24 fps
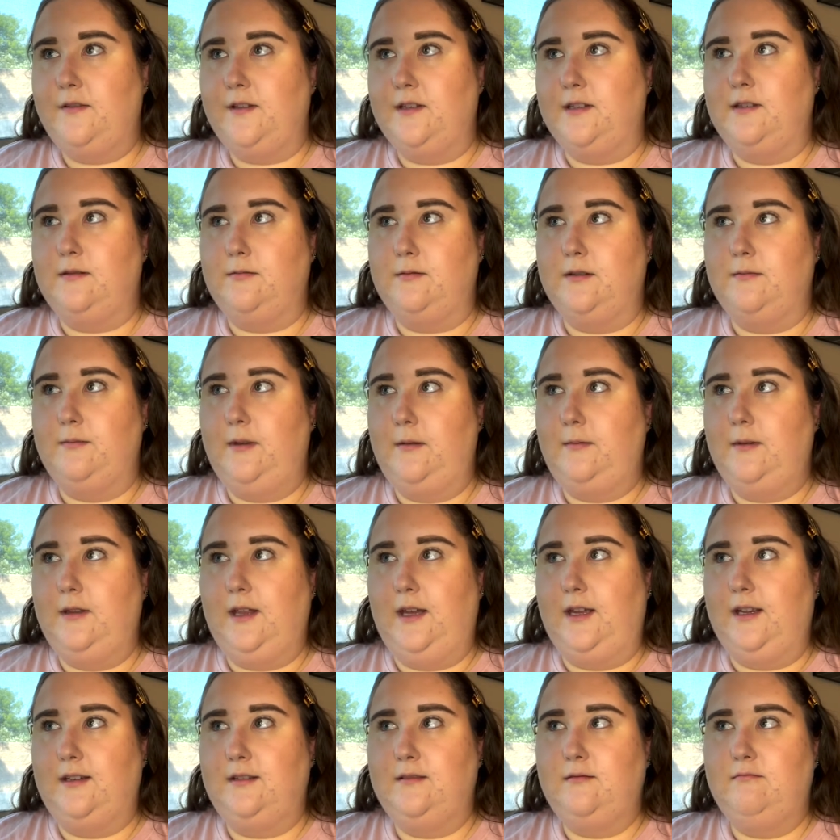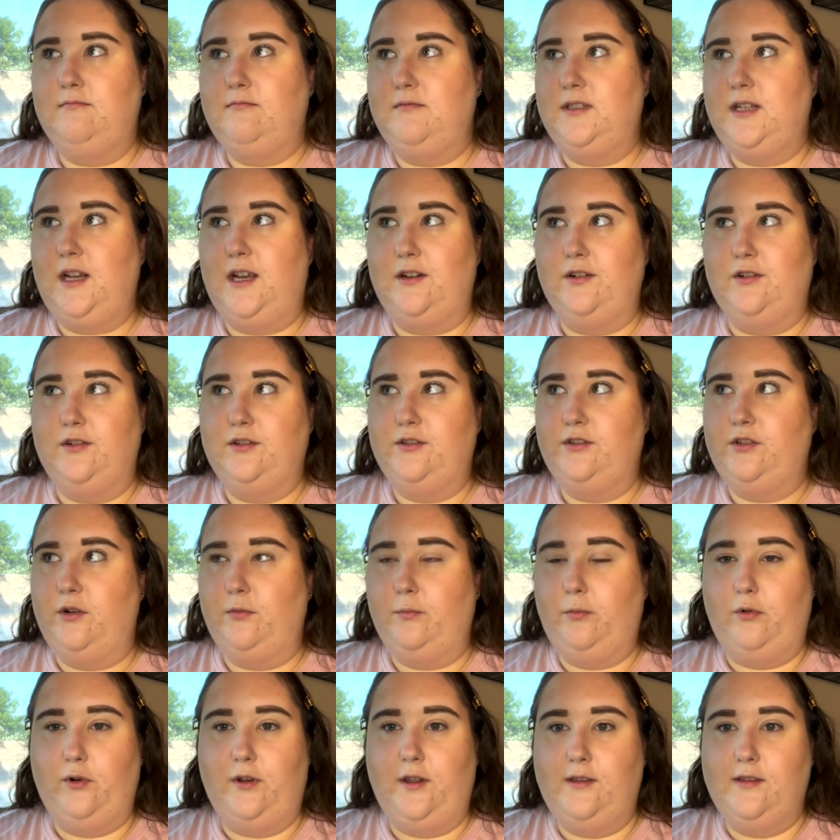This was maybe like 10 or so
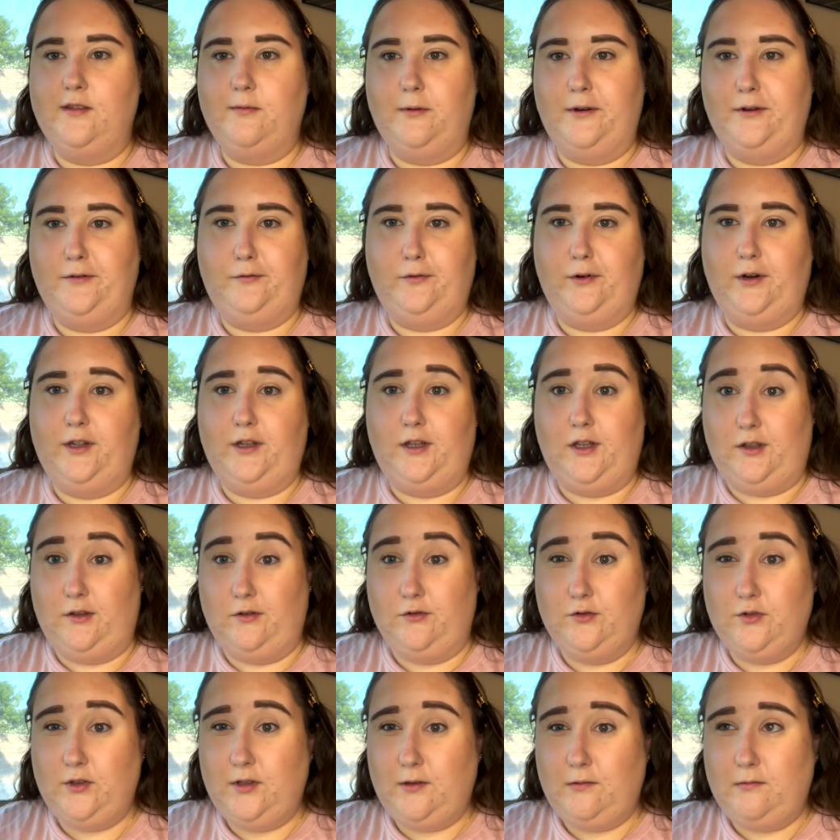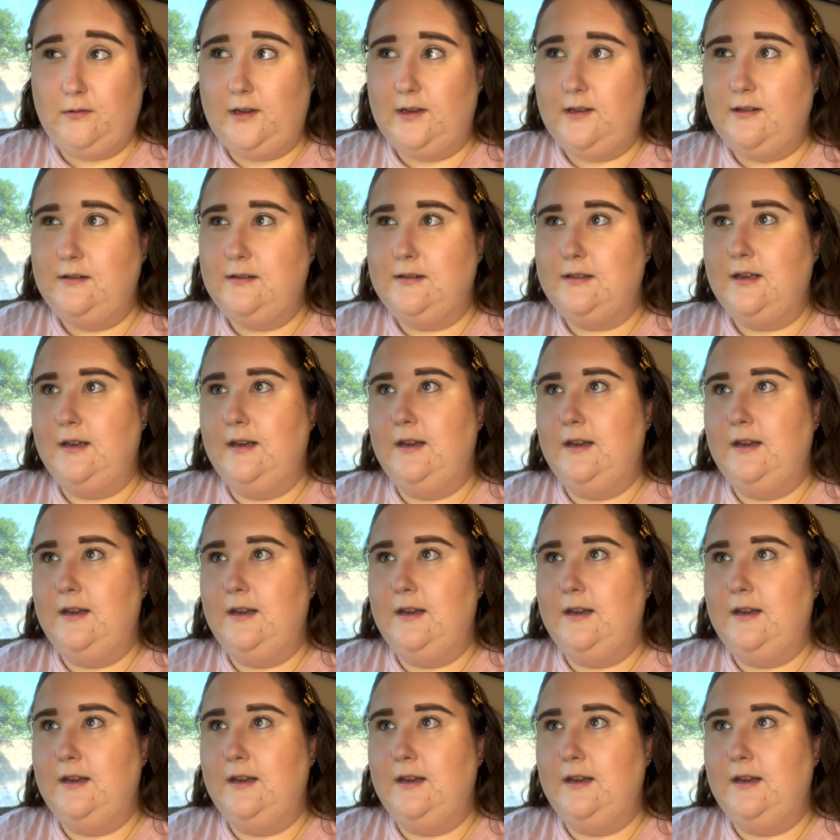points above where he usually was